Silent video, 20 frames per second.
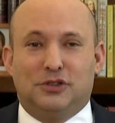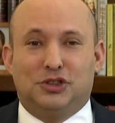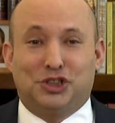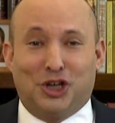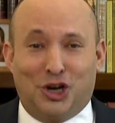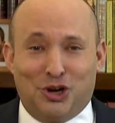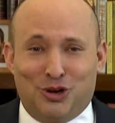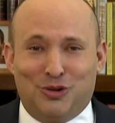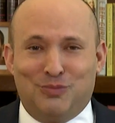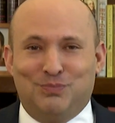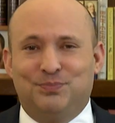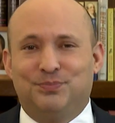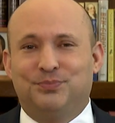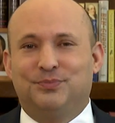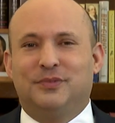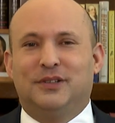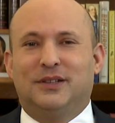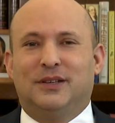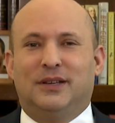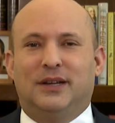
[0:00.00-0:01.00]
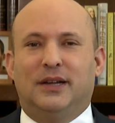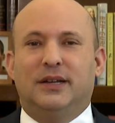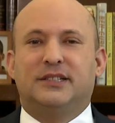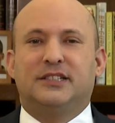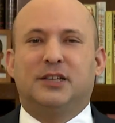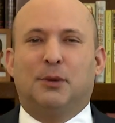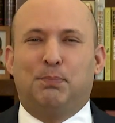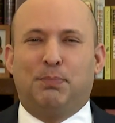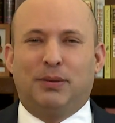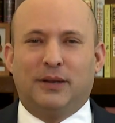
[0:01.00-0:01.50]
Shalom.
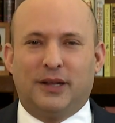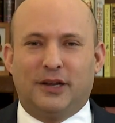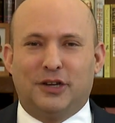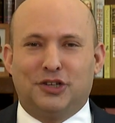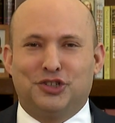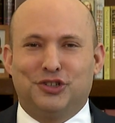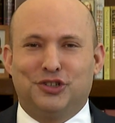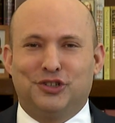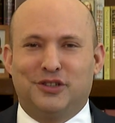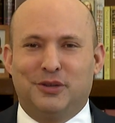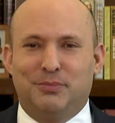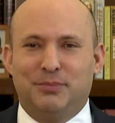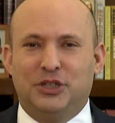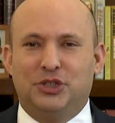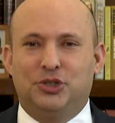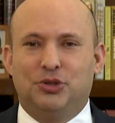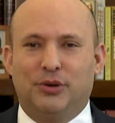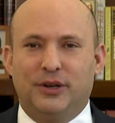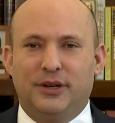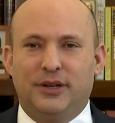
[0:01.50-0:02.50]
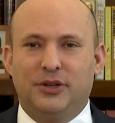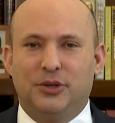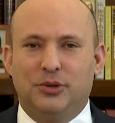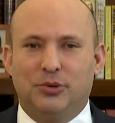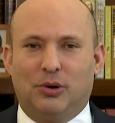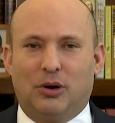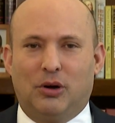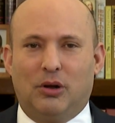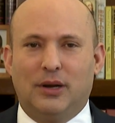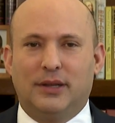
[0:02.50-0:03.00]
It's a pleasure to be joining
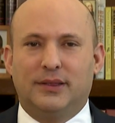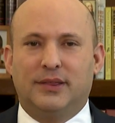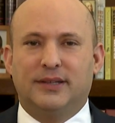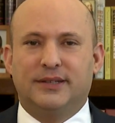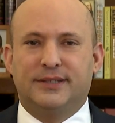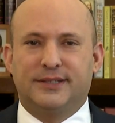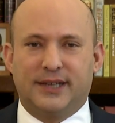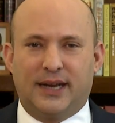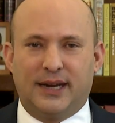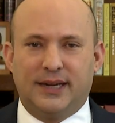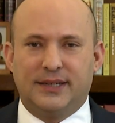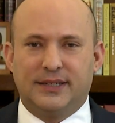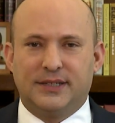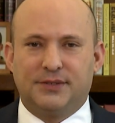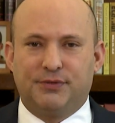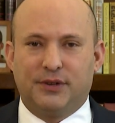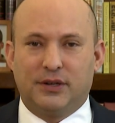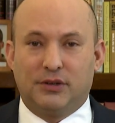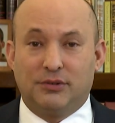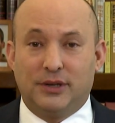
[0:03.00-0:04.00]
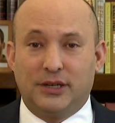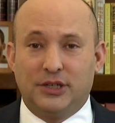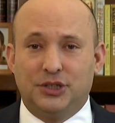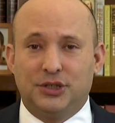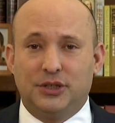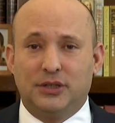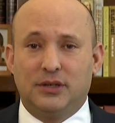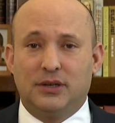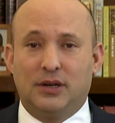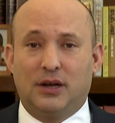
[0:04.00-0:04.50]
you all at the Zionist
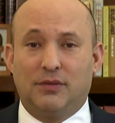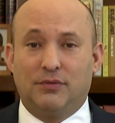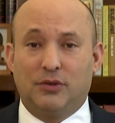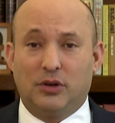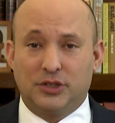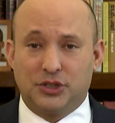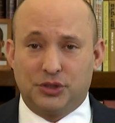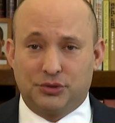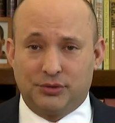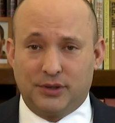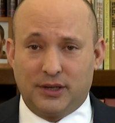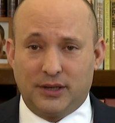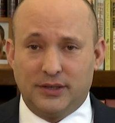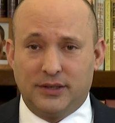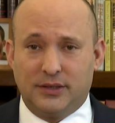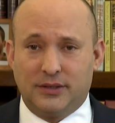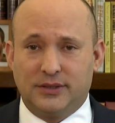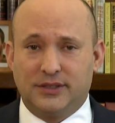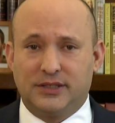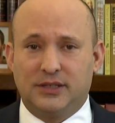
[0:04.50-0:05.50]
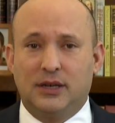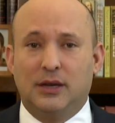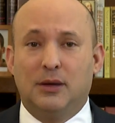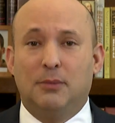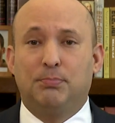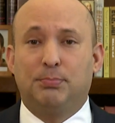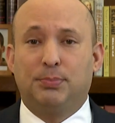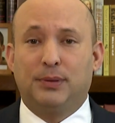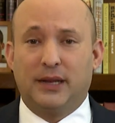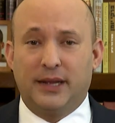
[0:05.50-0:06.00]
Federation of Australia's
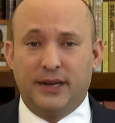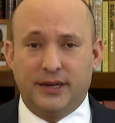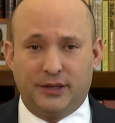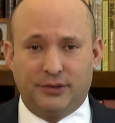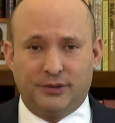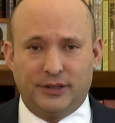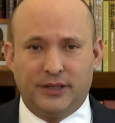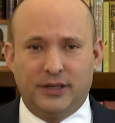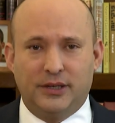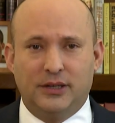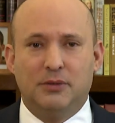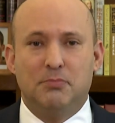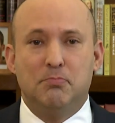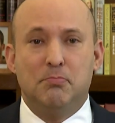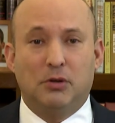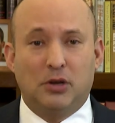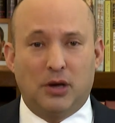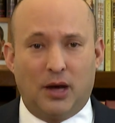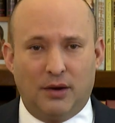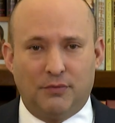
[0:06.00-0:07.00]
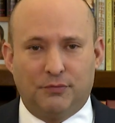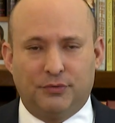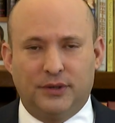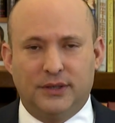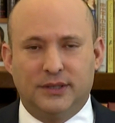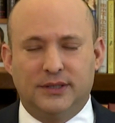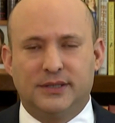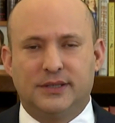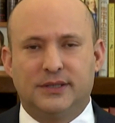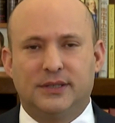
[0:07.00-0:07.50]
plenary
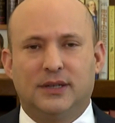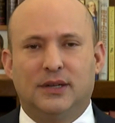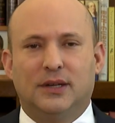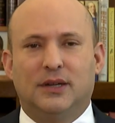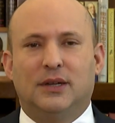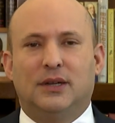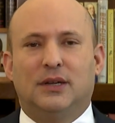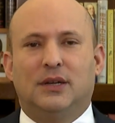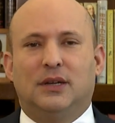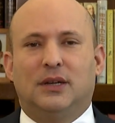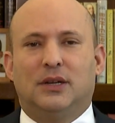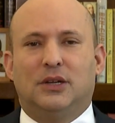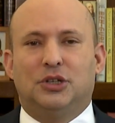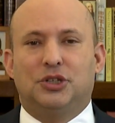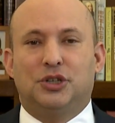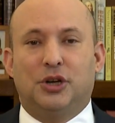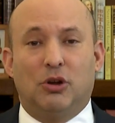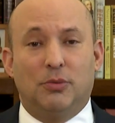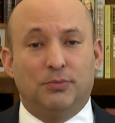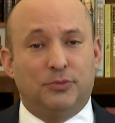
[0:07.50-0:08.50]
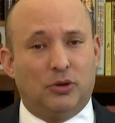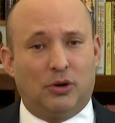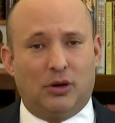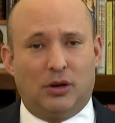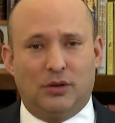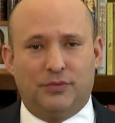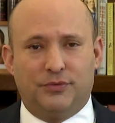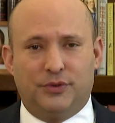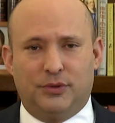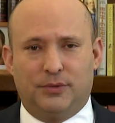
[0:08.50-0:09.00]
conference. Shalom to
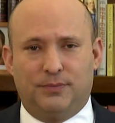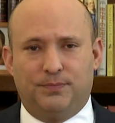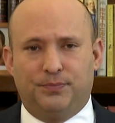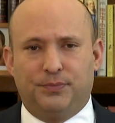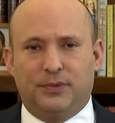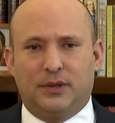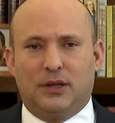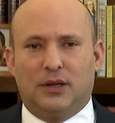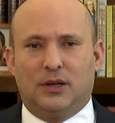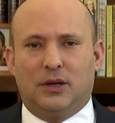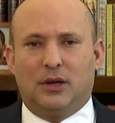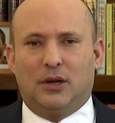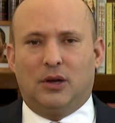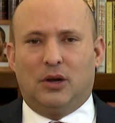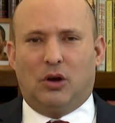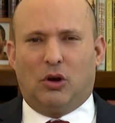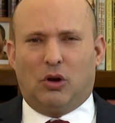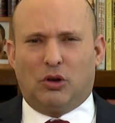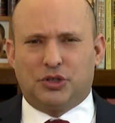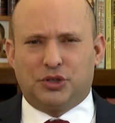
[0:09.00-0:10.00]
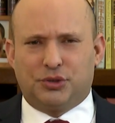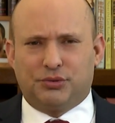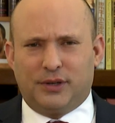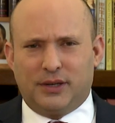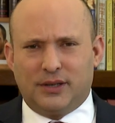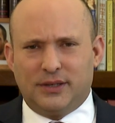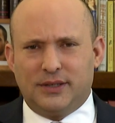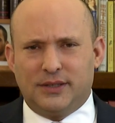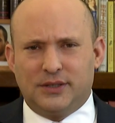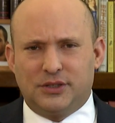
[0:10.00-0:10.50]
all of you.
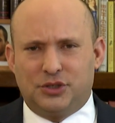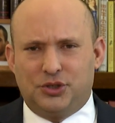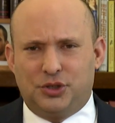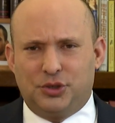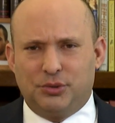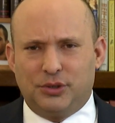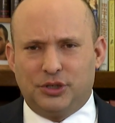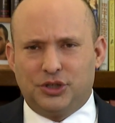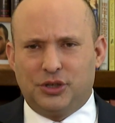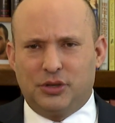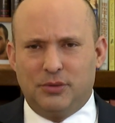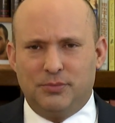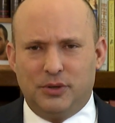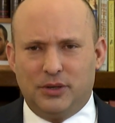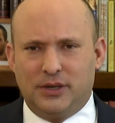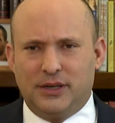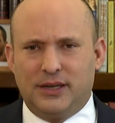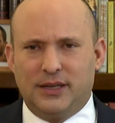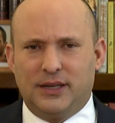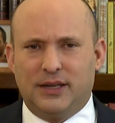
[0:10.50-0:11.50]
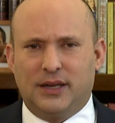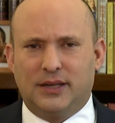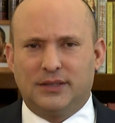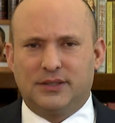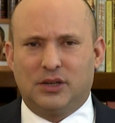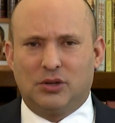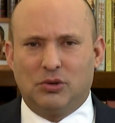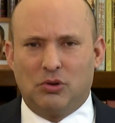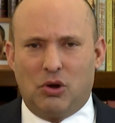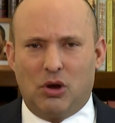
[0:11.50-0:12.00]
Australia's Jewish community has
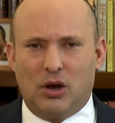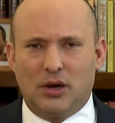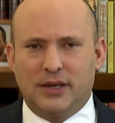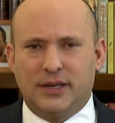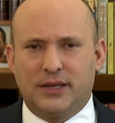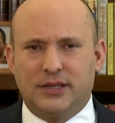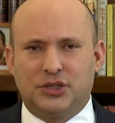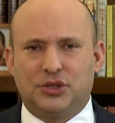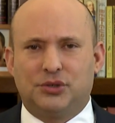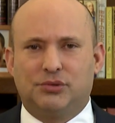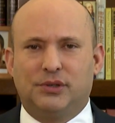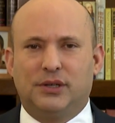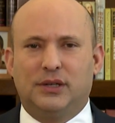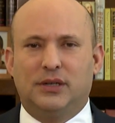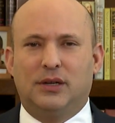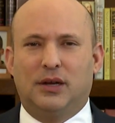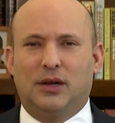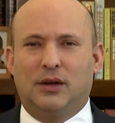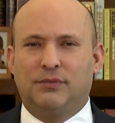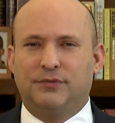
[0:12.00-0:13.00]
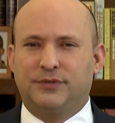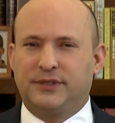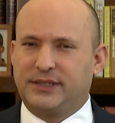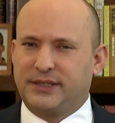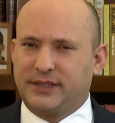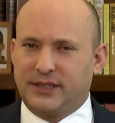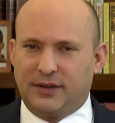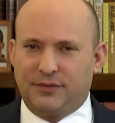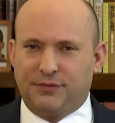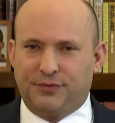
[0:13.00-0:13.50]
a long history of
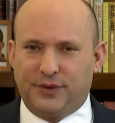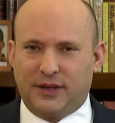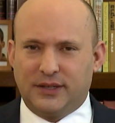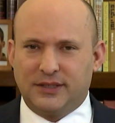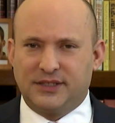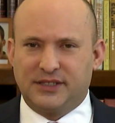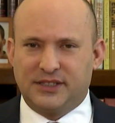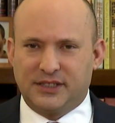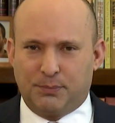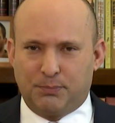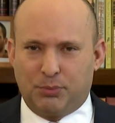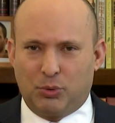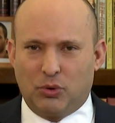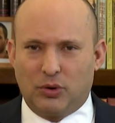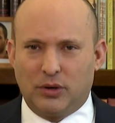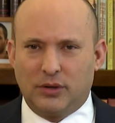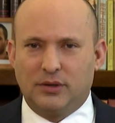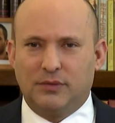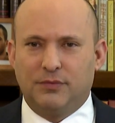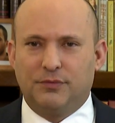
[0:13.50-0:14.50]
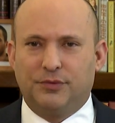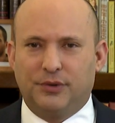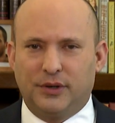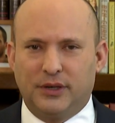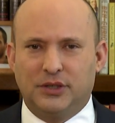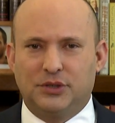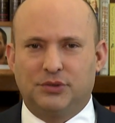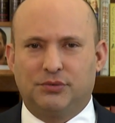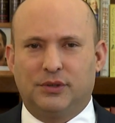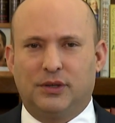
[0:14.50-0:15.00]
steadfast support for
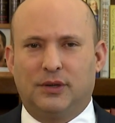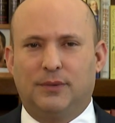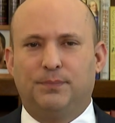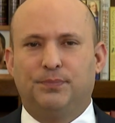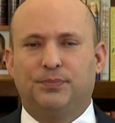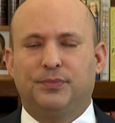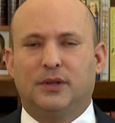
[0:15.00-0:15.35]
Israel.